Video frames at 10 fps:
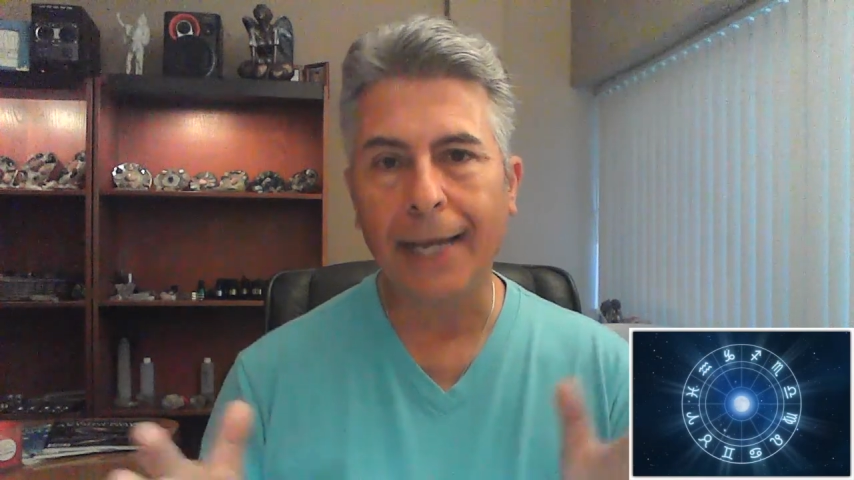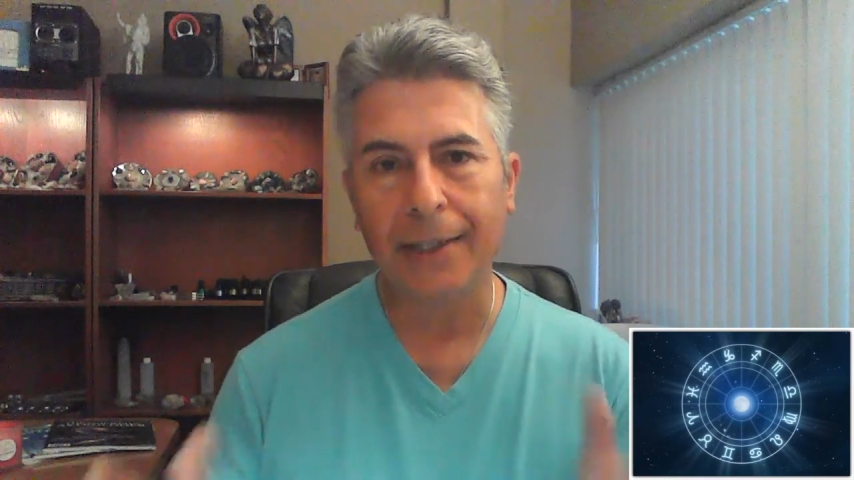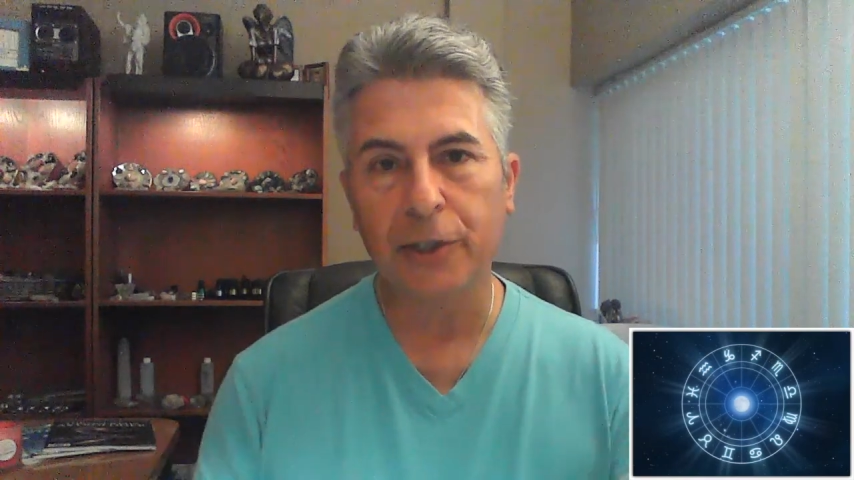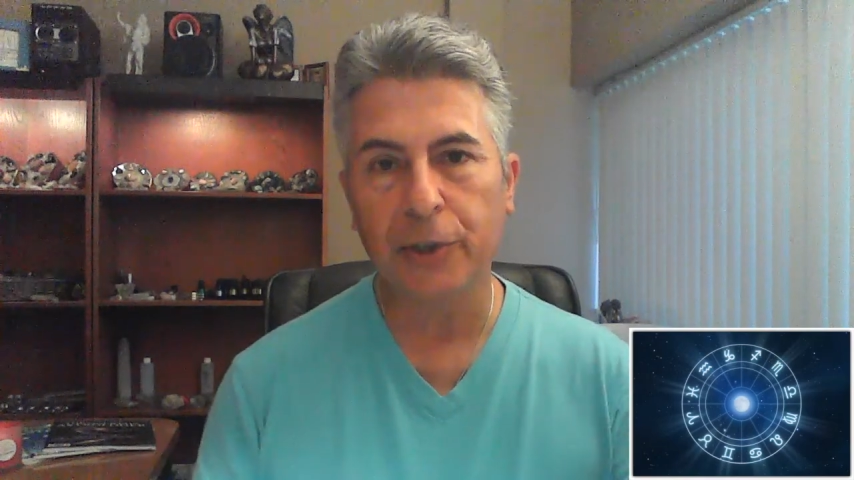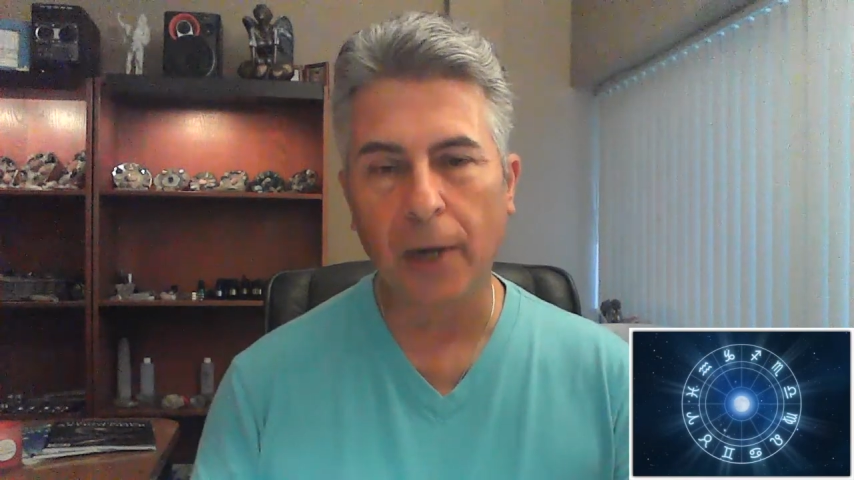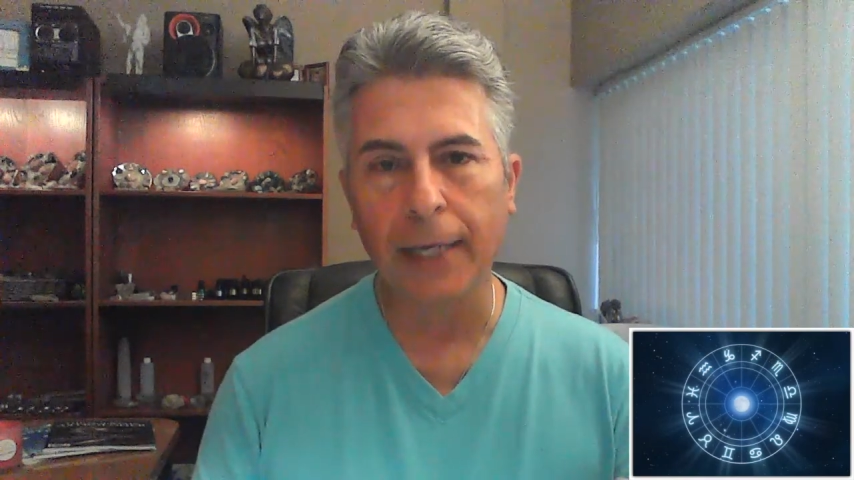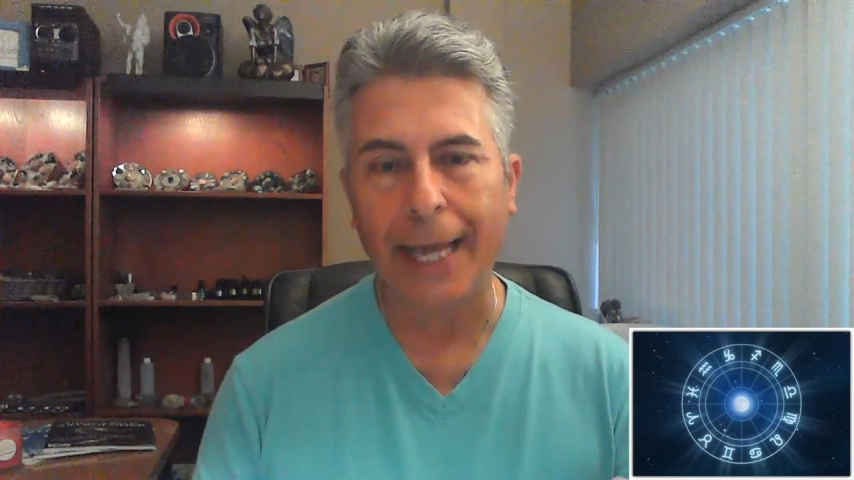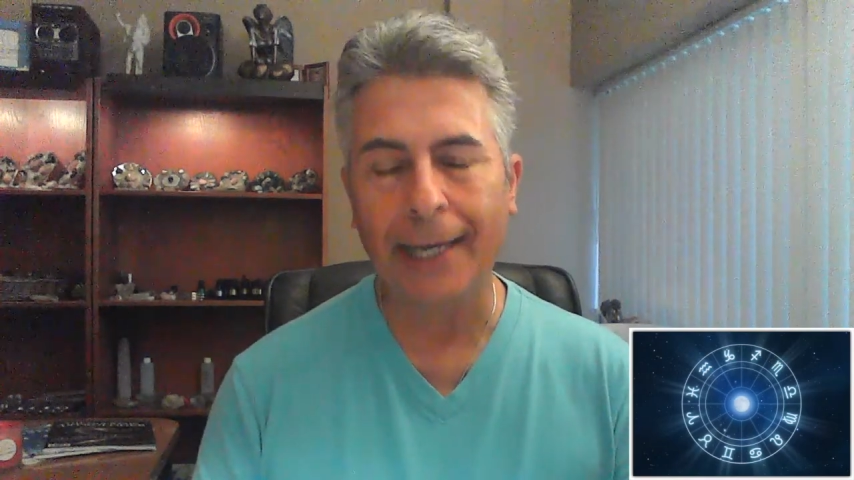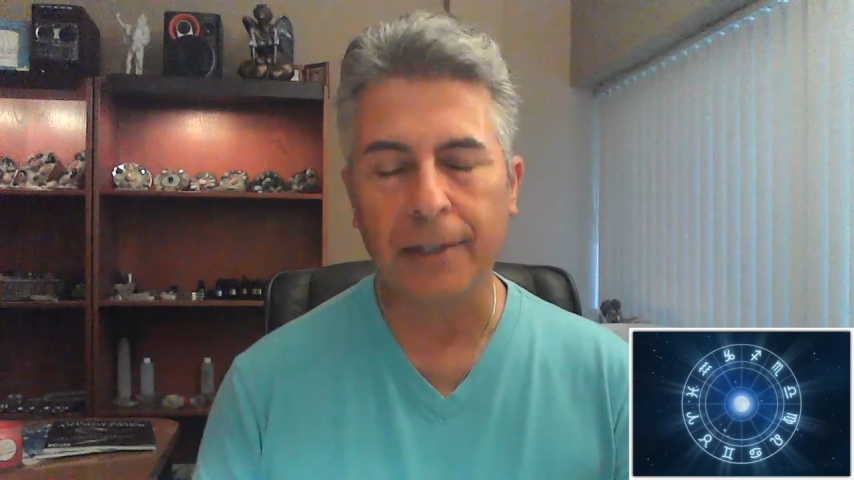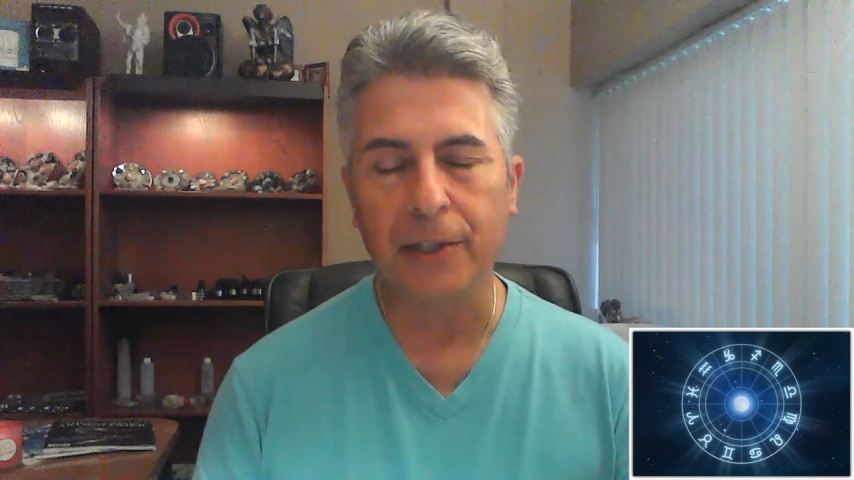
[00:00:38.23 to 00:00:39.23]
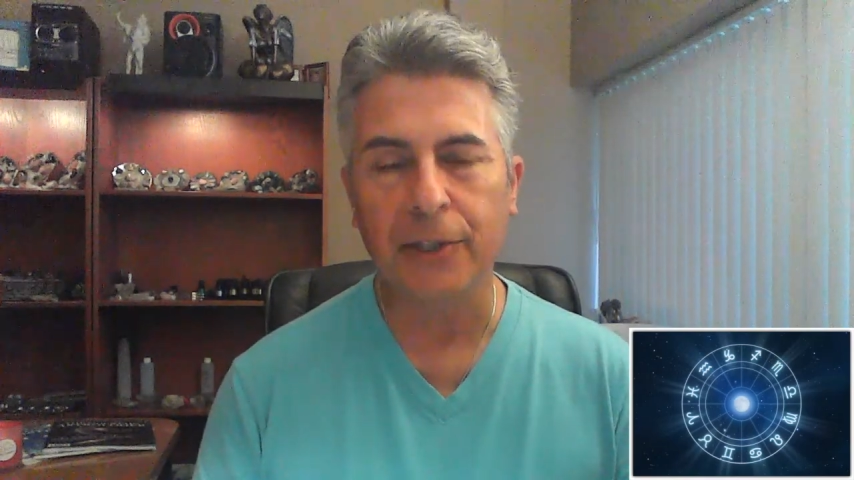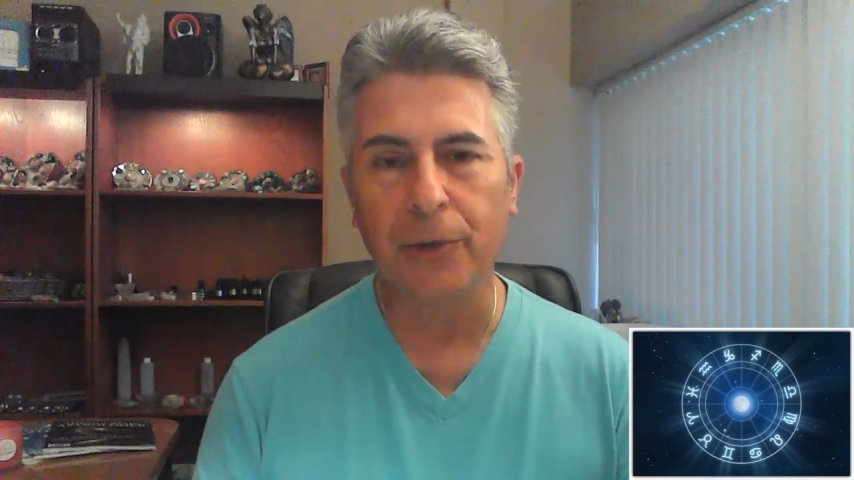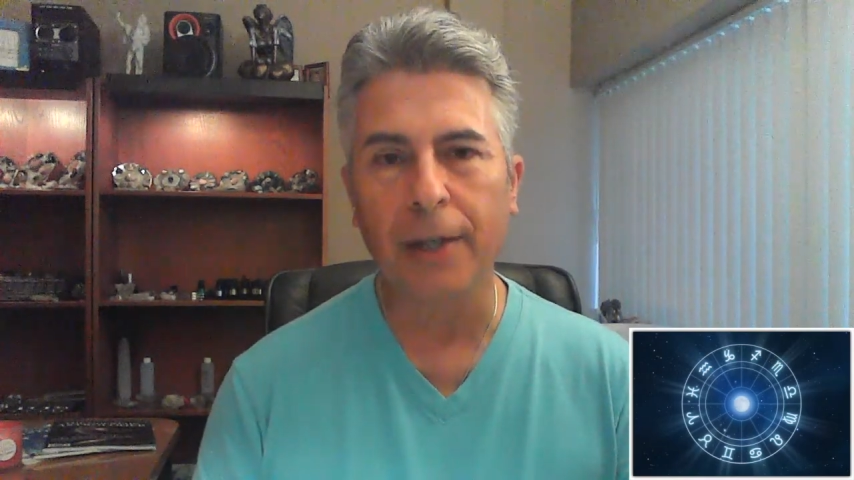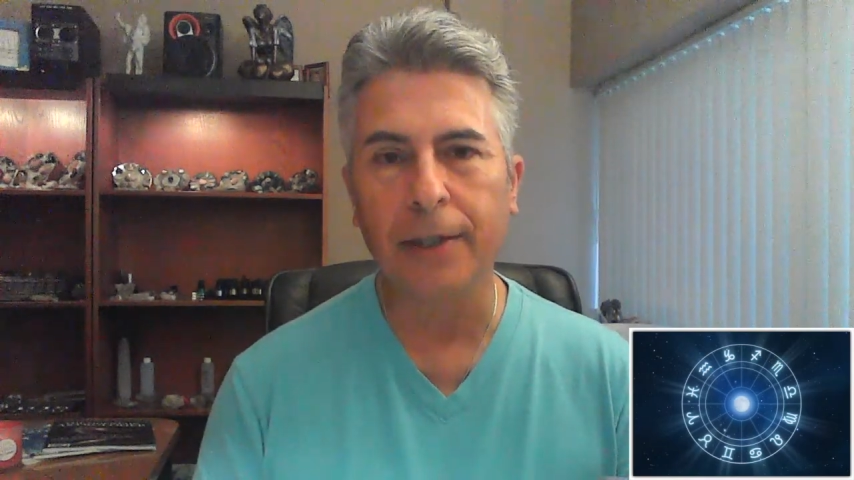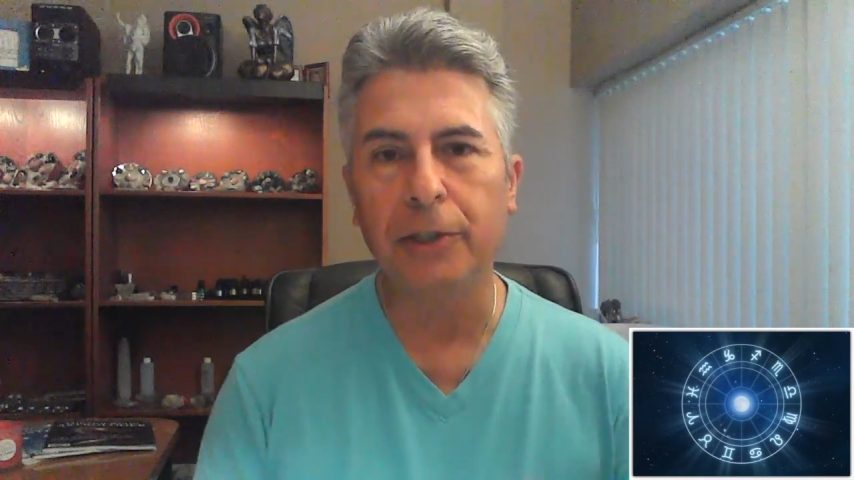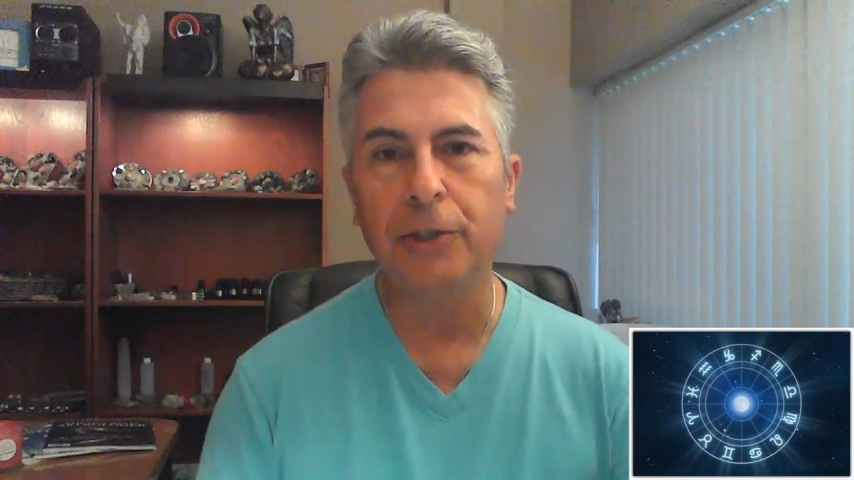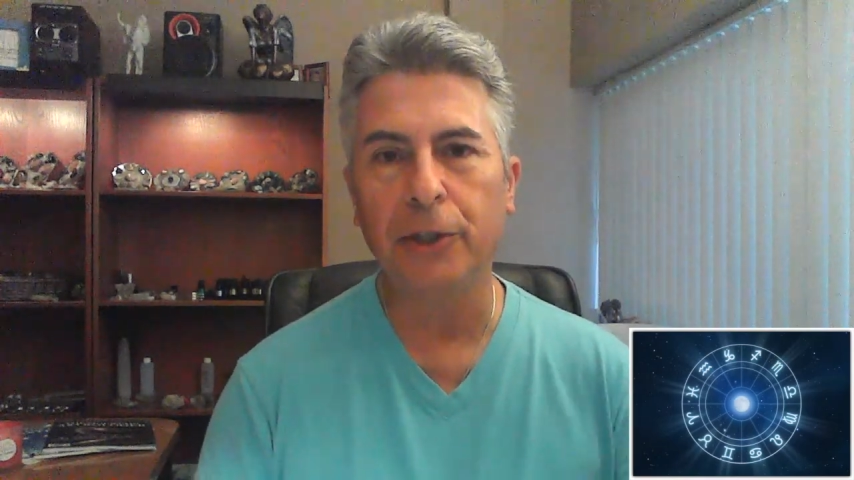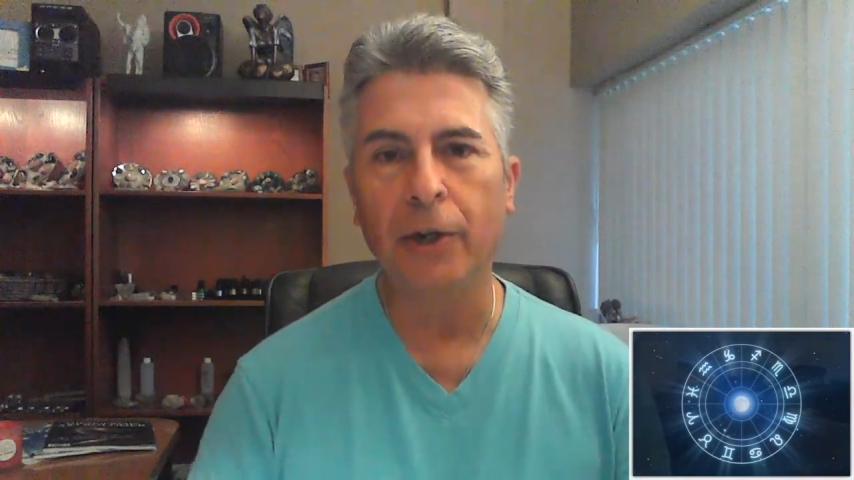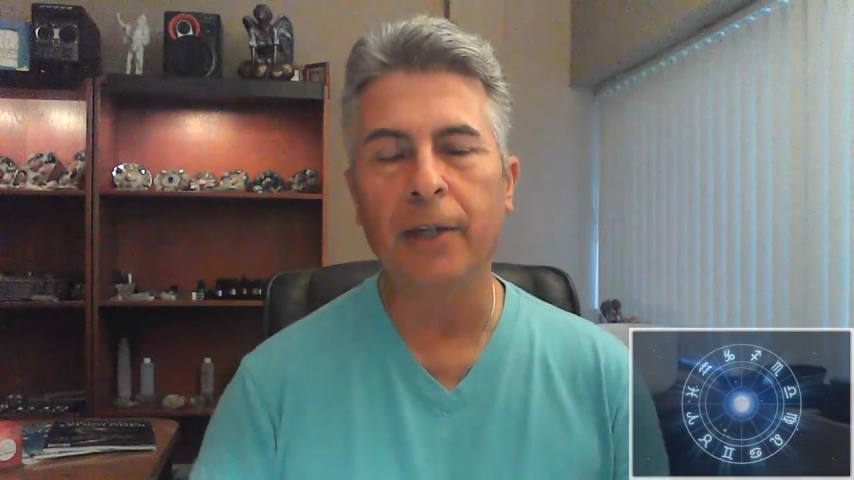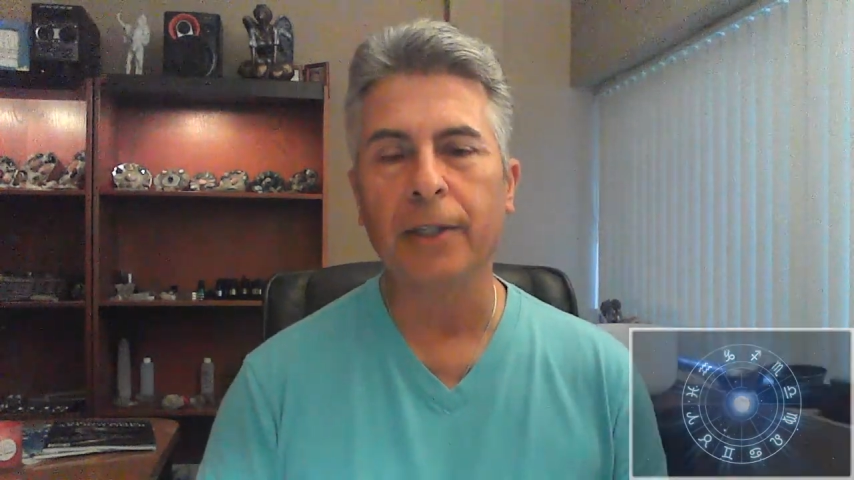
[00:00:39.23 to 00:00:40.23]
astrology chart,